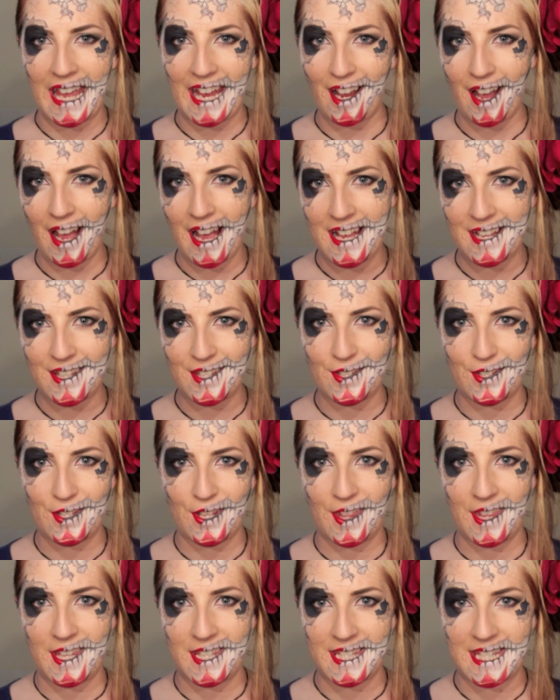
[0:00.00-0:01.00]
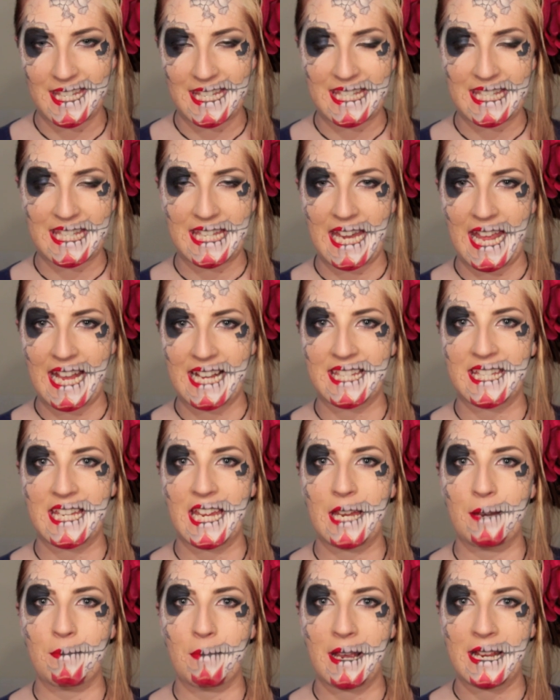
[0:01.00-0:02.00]
Hey guys, so this is the next
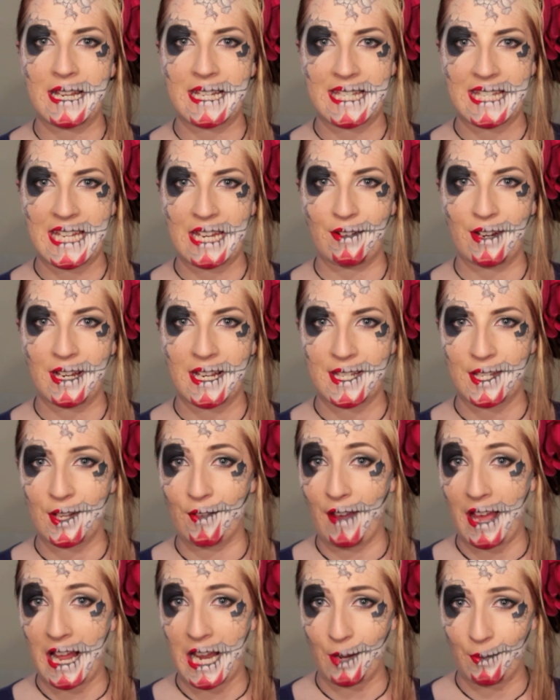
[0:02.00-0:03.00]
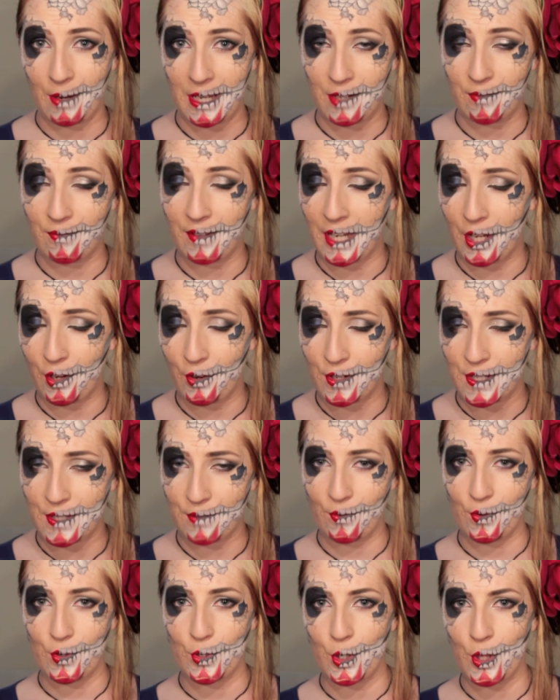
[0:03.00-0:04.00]
in my series of Halloween videos
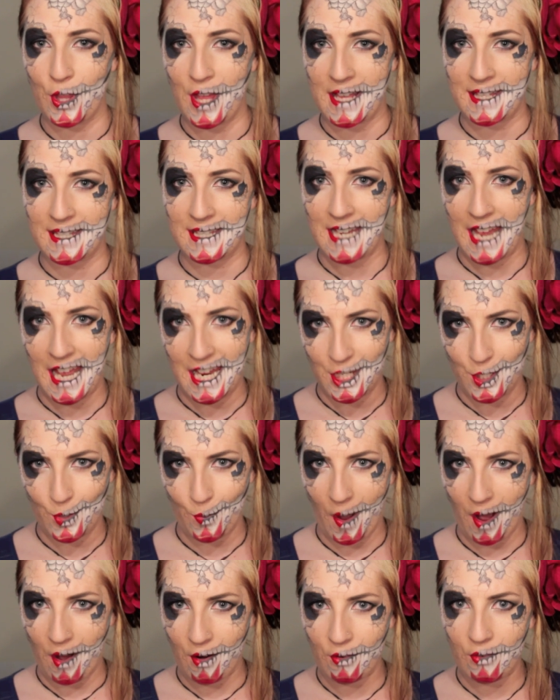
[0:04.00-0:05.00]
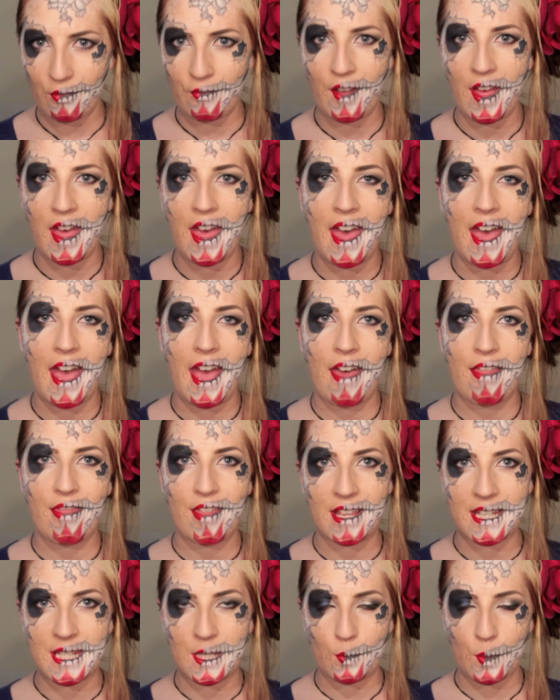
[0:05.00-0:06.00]
for 2012, and
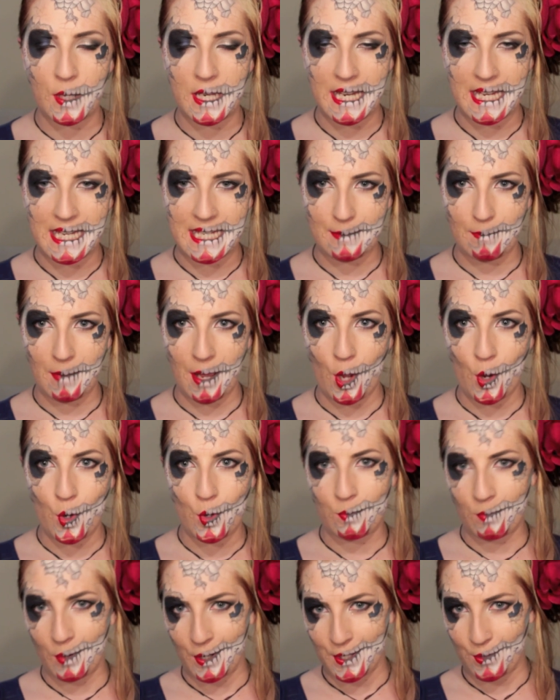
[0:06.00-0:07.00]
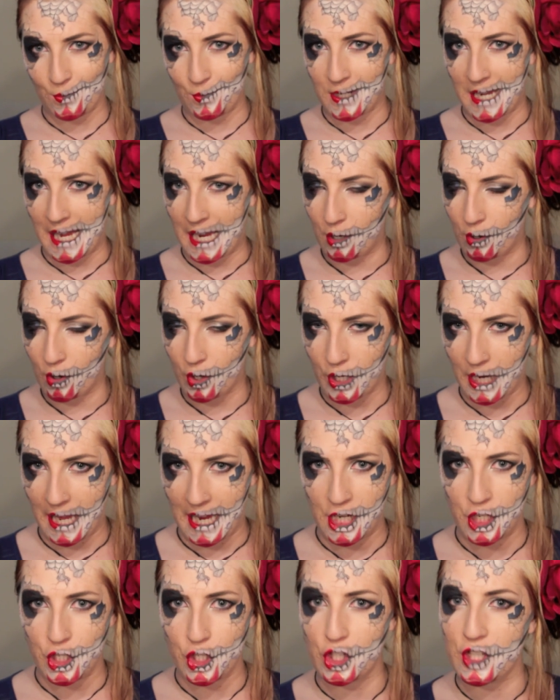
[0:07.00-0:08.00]
this one is my own personal take on
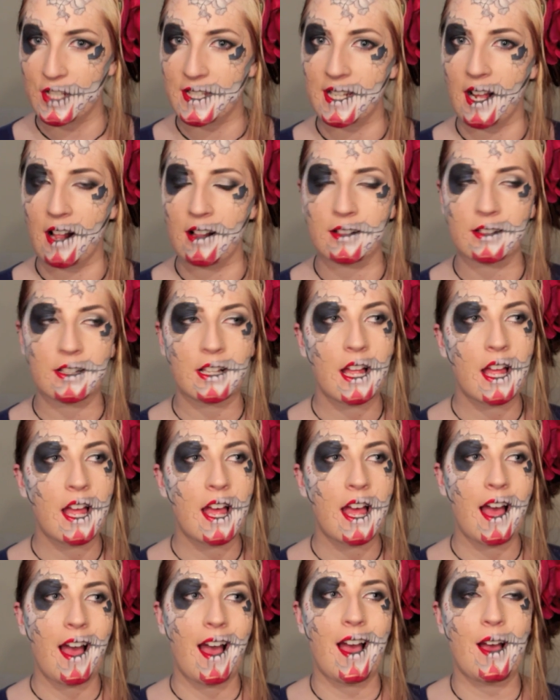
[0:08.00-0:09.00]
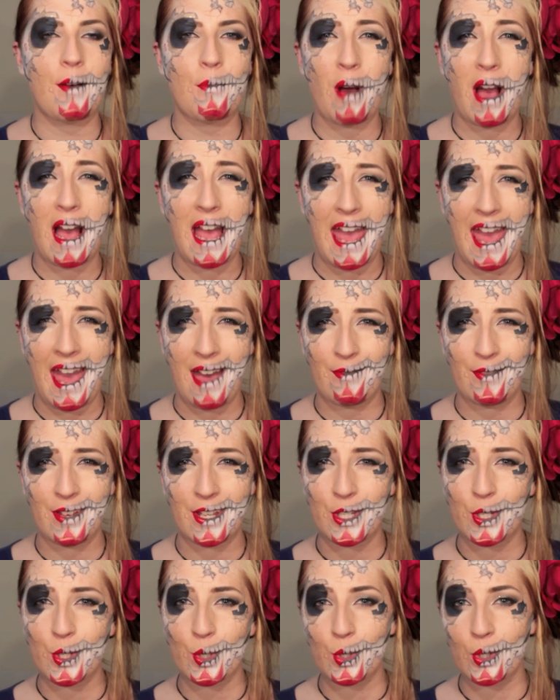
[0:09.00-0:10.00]
a sugar skull. I have
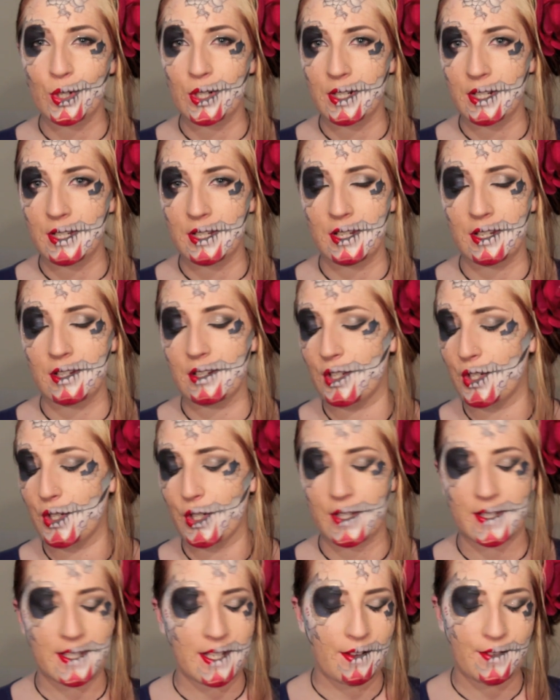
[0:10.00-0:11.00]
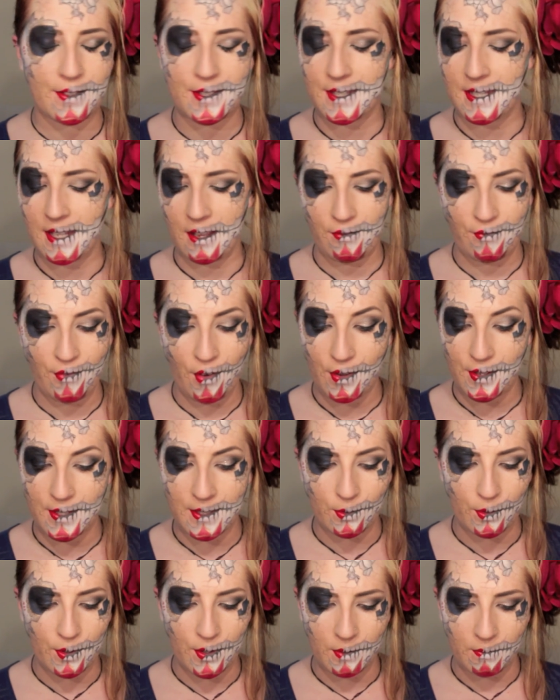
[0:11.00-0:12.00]
adored sugar skulls since I first
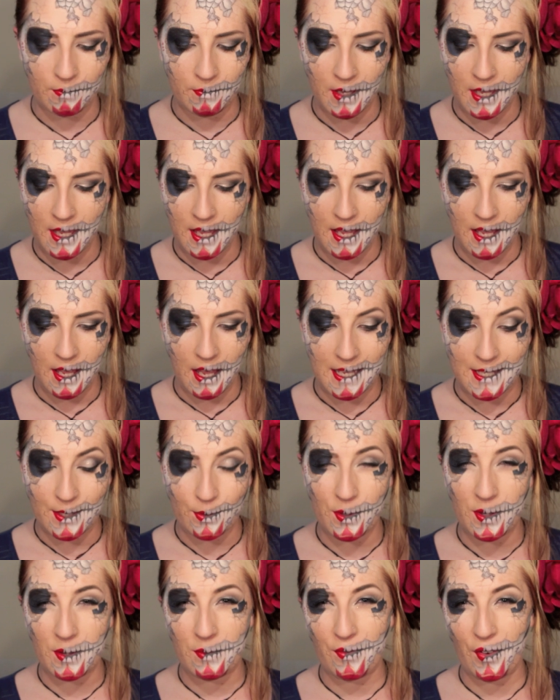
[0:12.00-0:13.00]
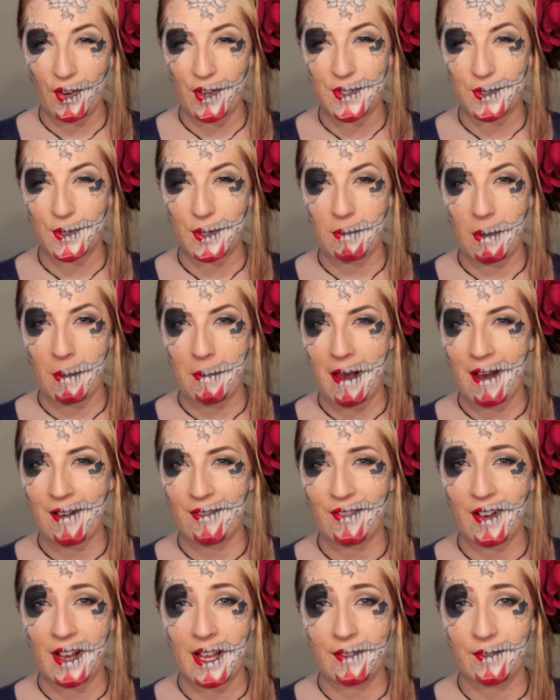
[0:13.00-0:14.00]
saw them. I first saw them about
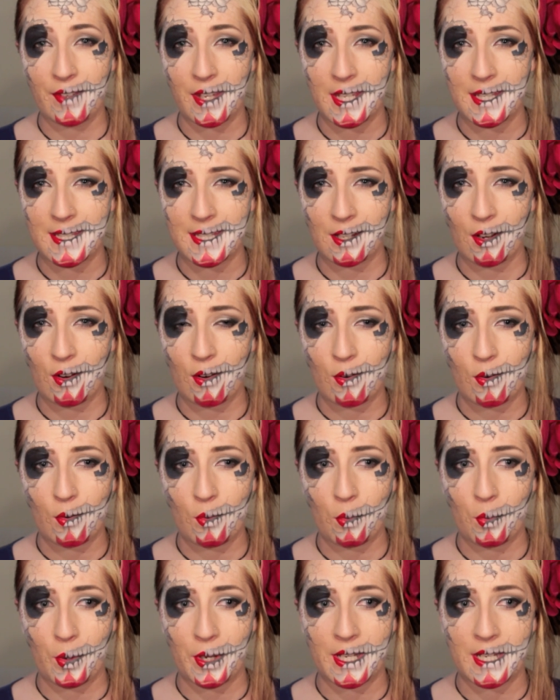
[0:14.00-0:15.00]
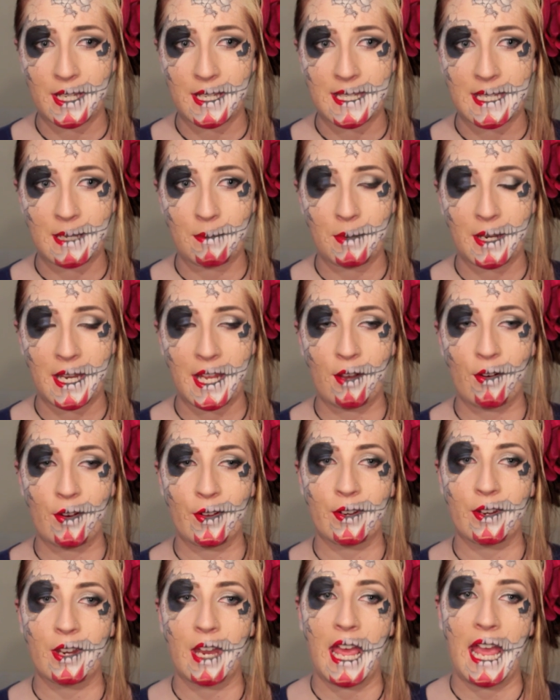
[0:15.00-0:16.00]
5 years ago when somebody
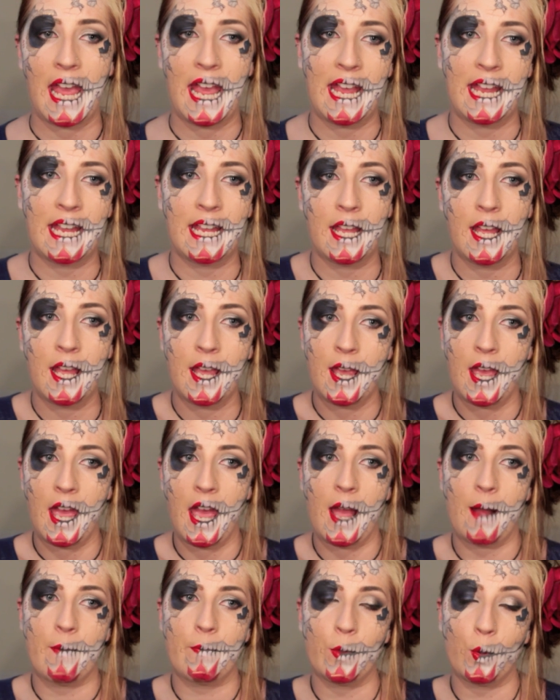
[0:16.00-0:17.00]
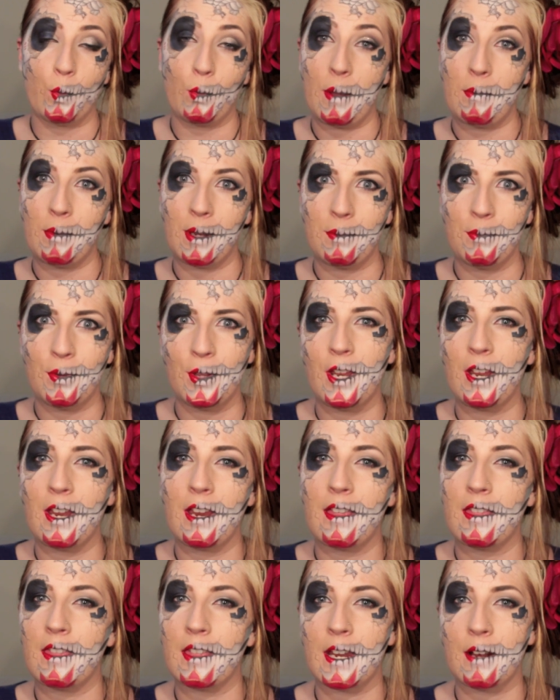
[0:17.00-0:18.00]
on a web
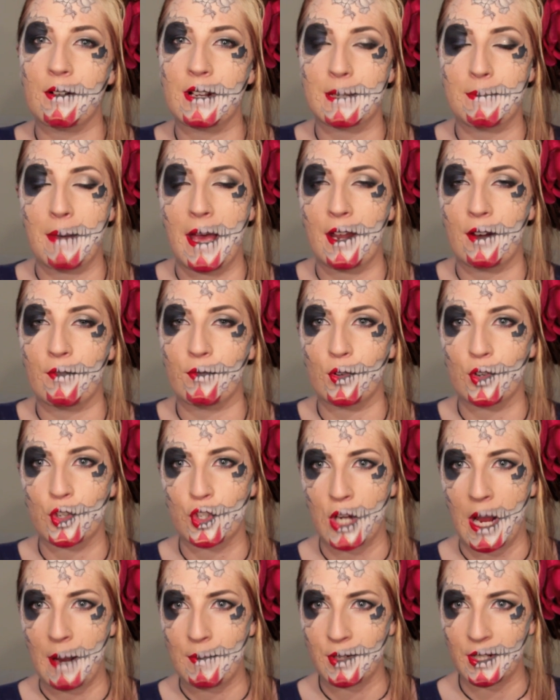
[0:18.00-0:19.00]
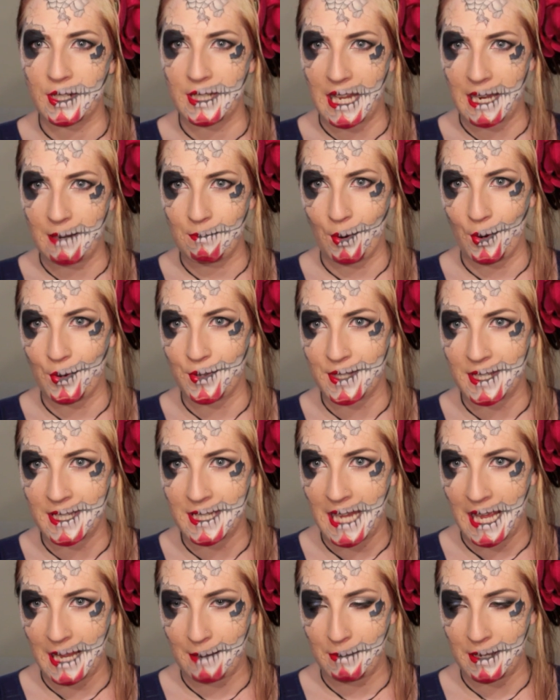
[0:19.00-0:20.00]
community that I was part of called tribe.net
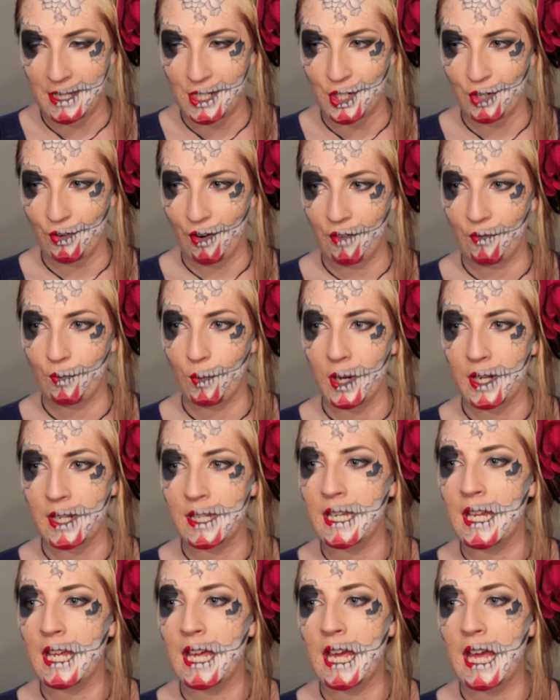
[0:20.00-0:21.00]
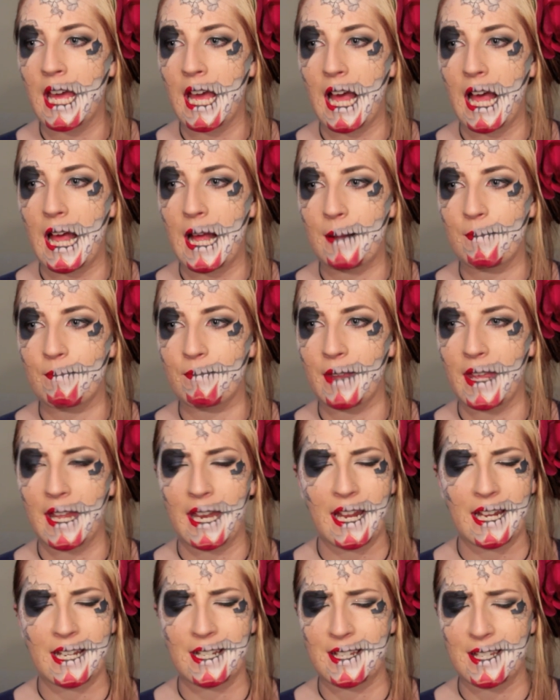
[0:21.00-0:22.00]
posted a picture of one,
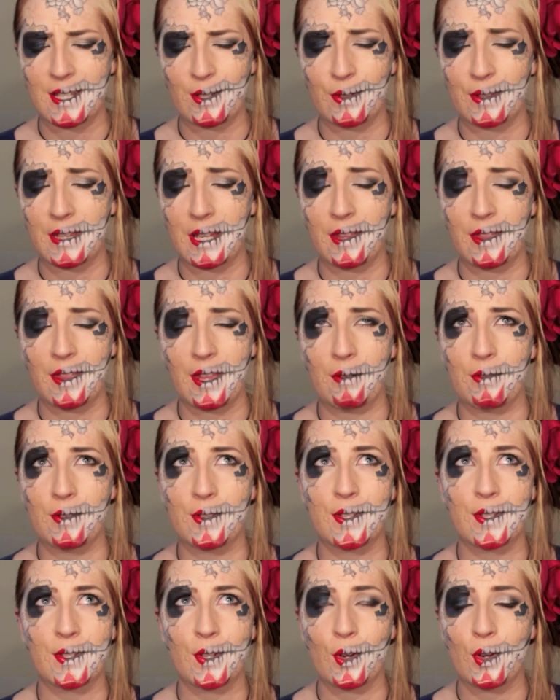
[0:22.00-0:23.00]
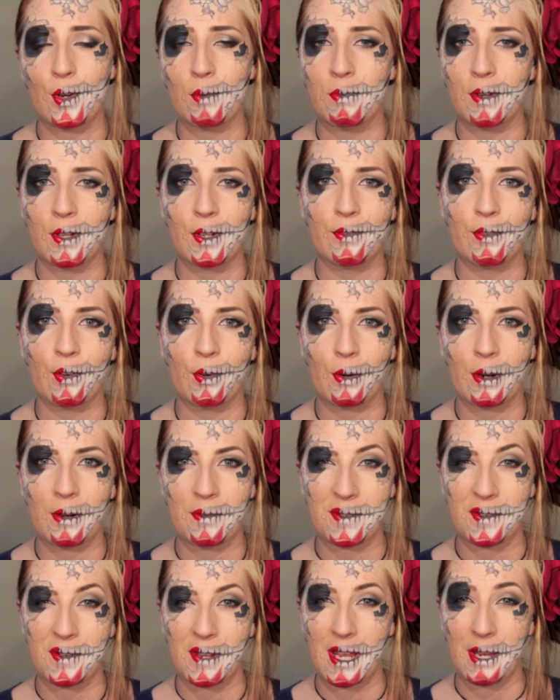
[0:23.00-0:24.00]
and I just thought that they were so beautiful.
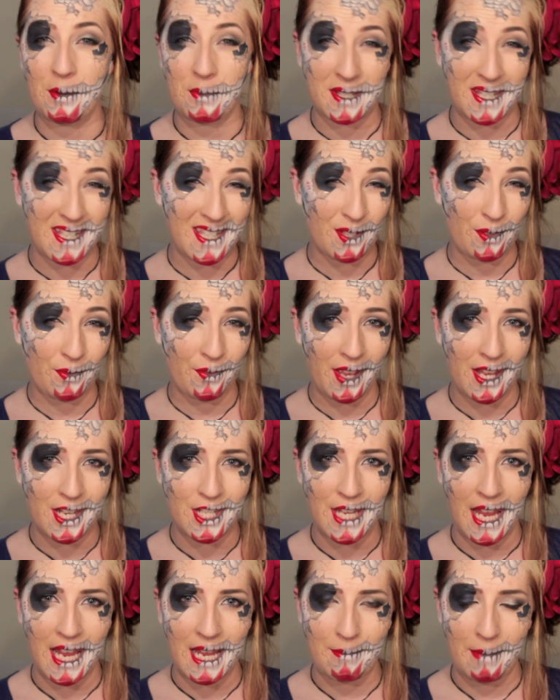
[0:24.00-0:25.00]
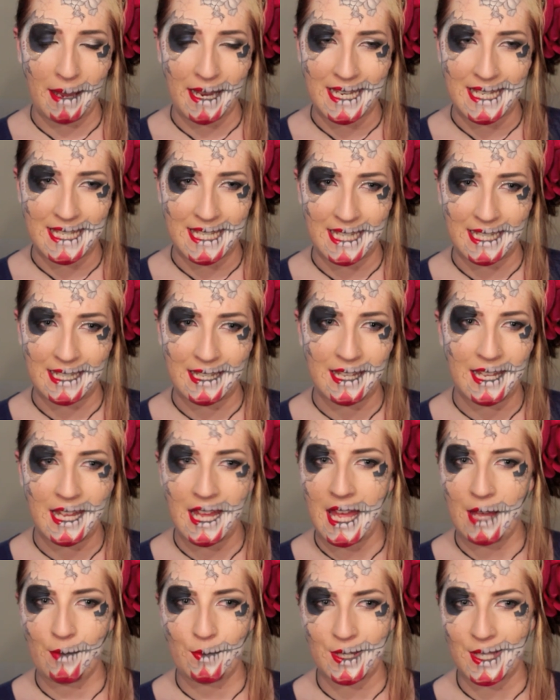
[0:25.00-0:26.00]
It was a Sylvia J painting.
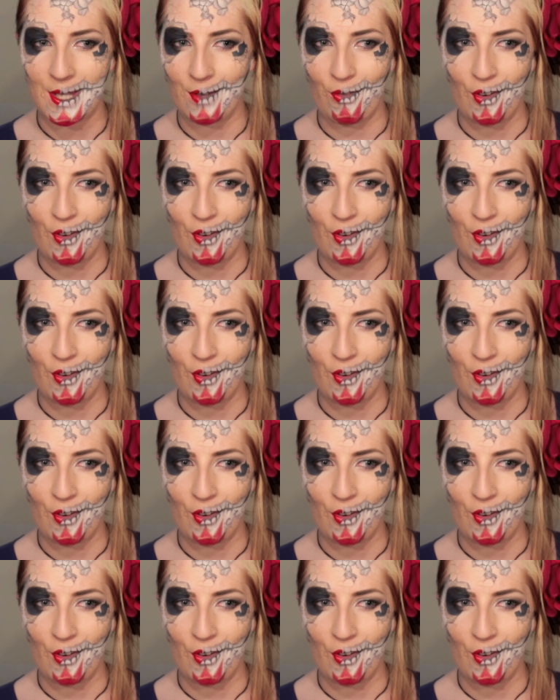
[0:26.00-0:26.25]
It was the